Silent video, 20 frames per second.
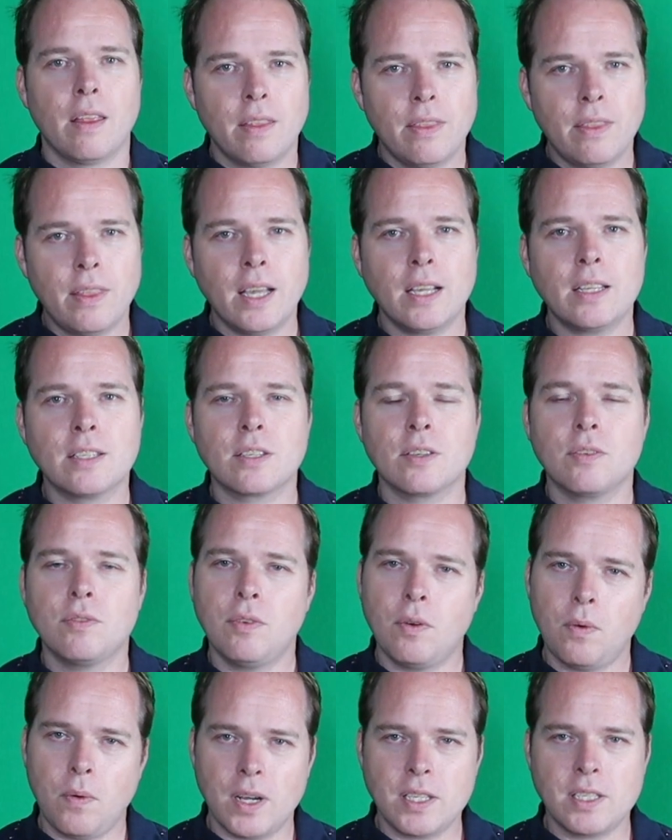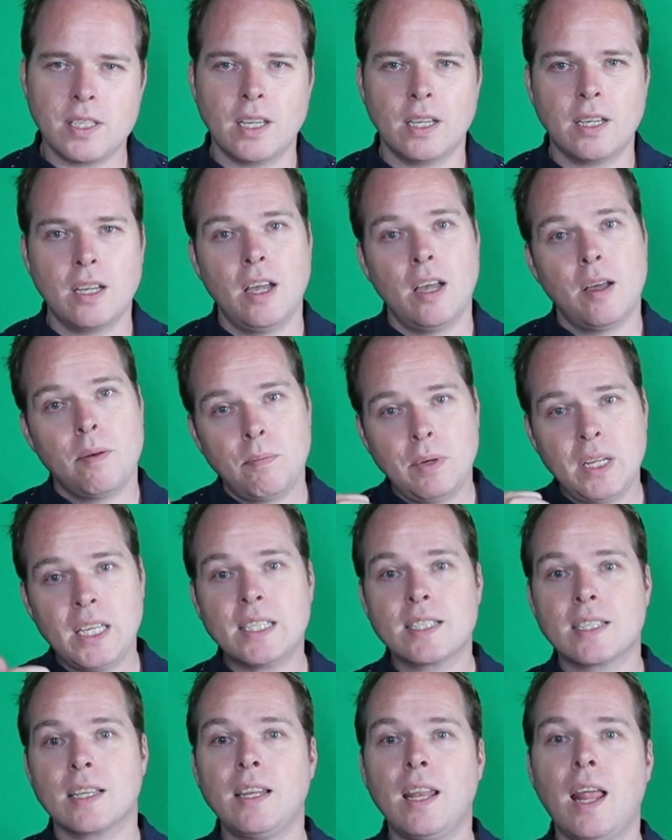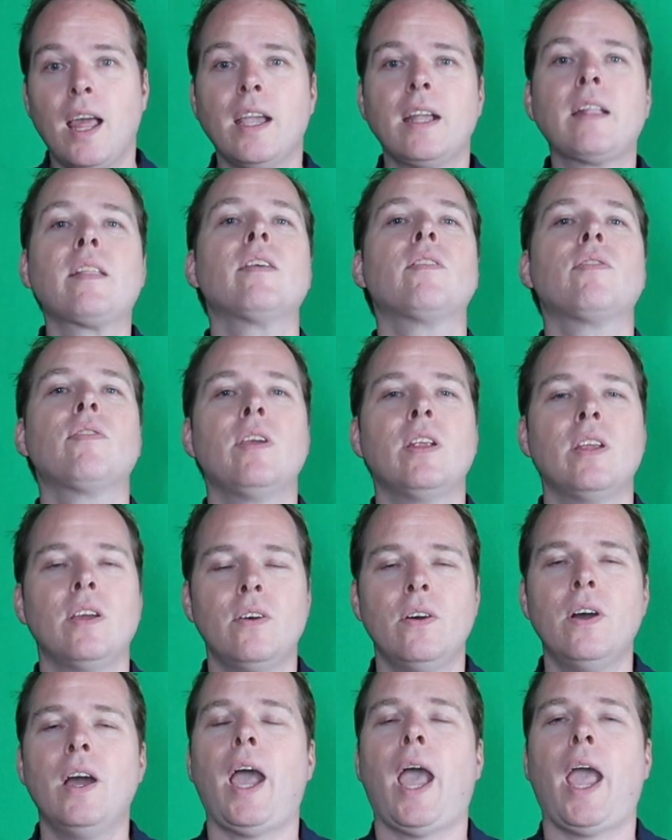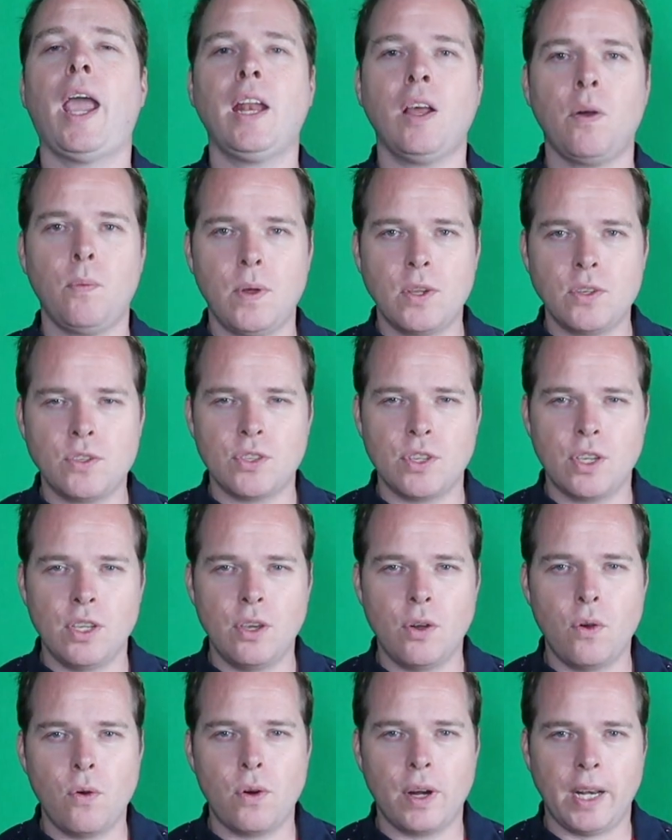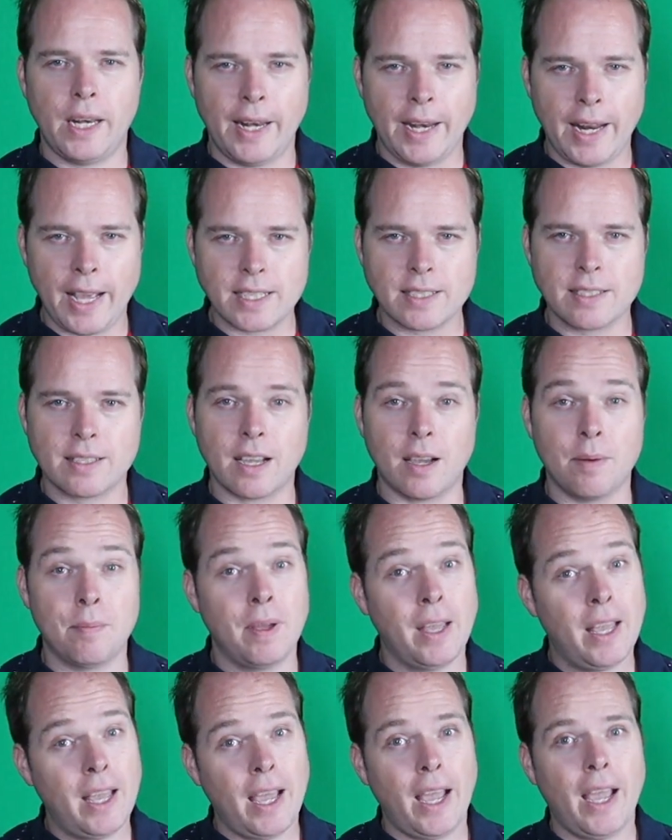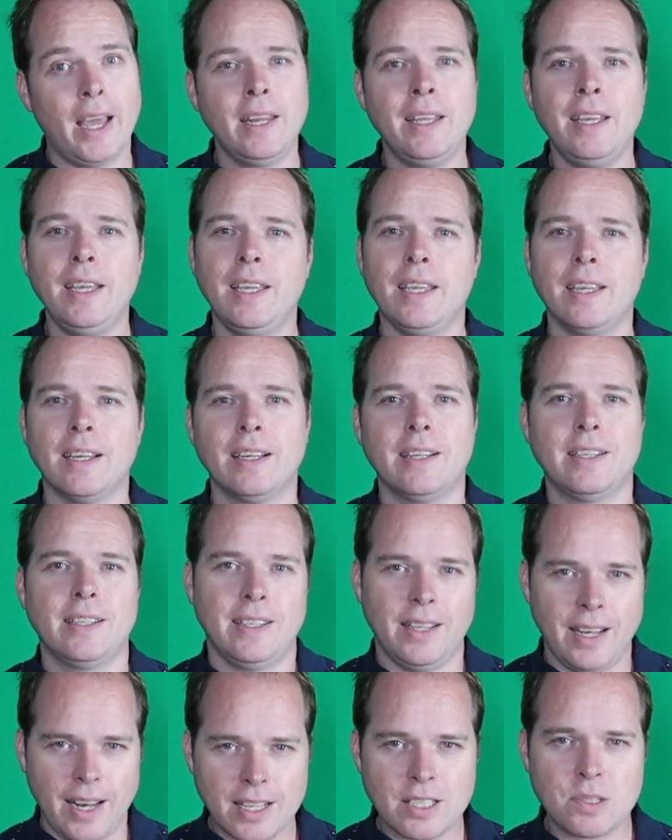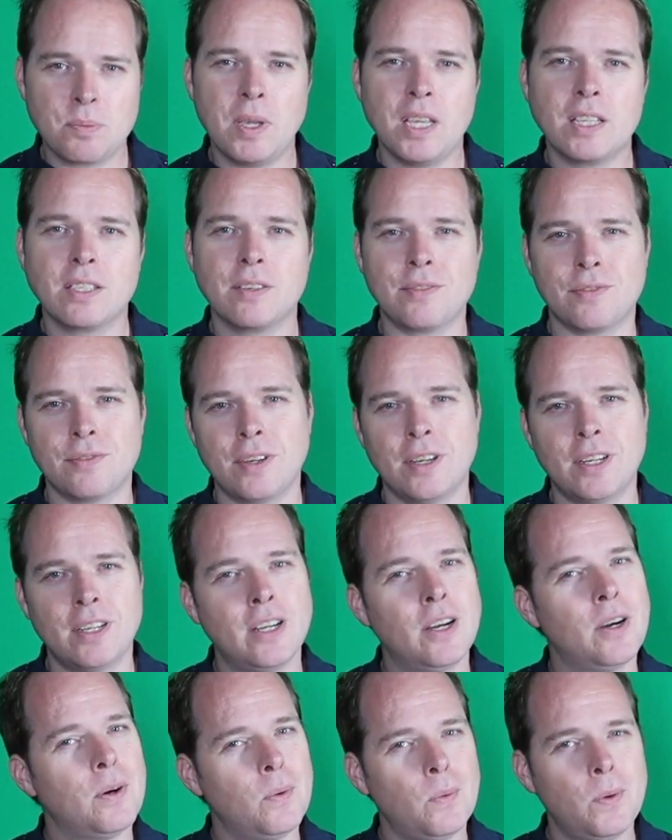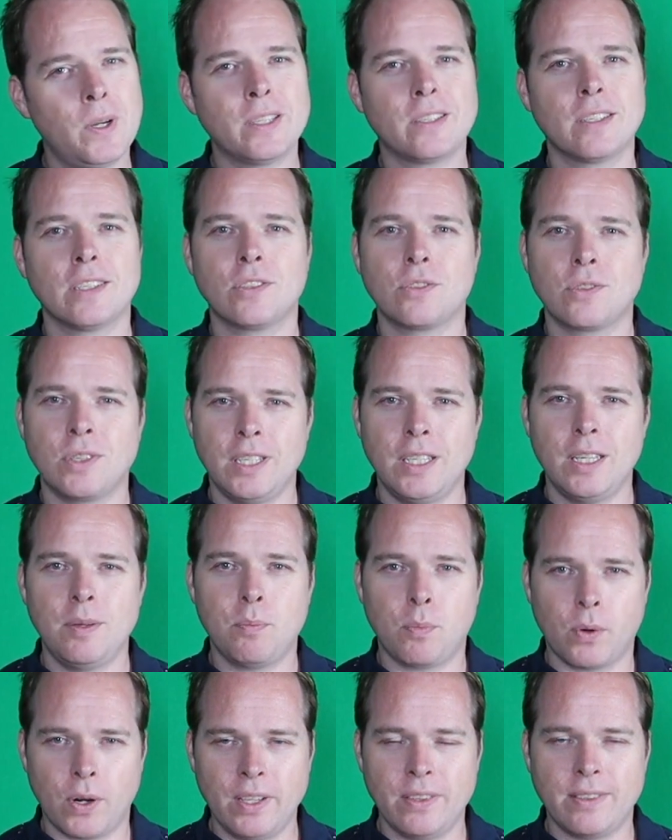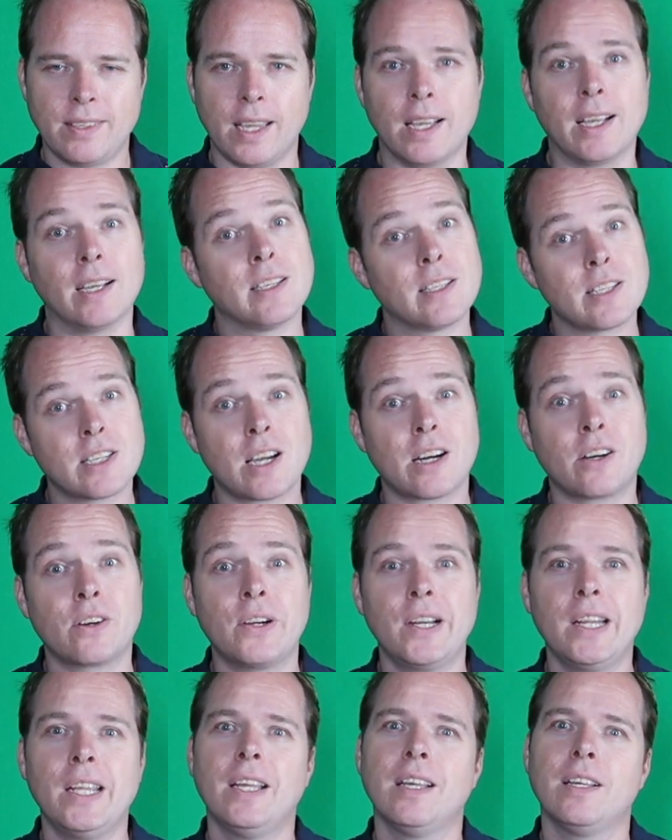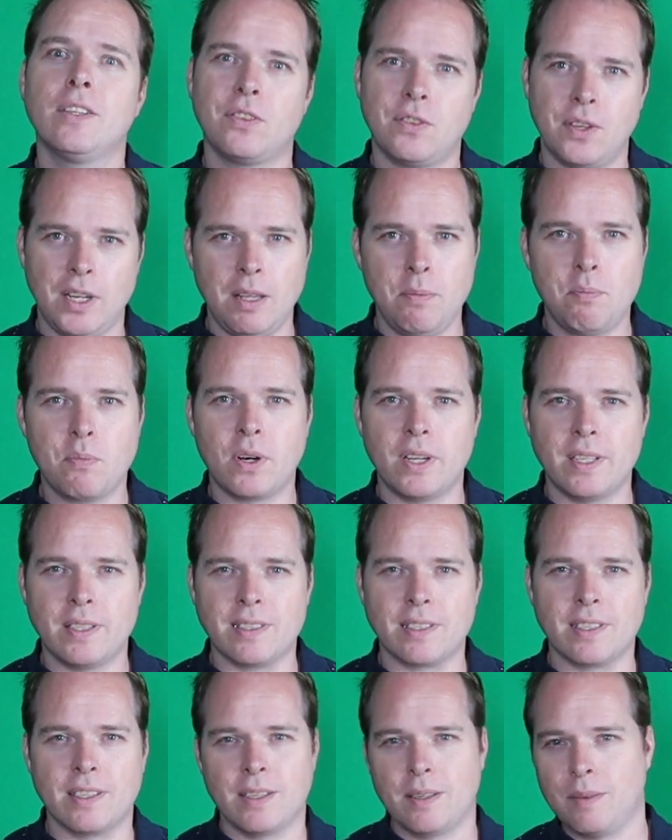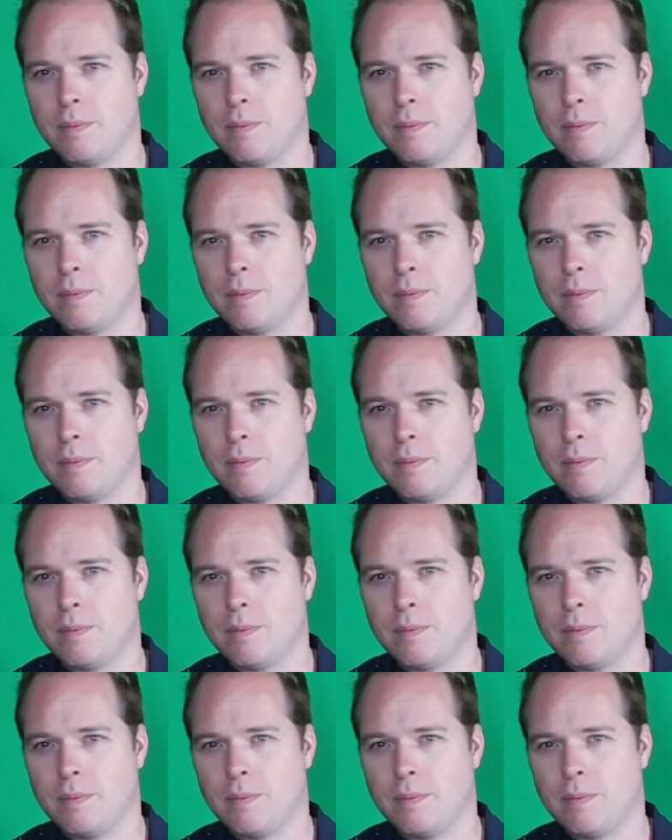Thanks for watching. Please like this video and I will see you next time. And hey, let's make some fun with three D printing. Zachary three D Prints.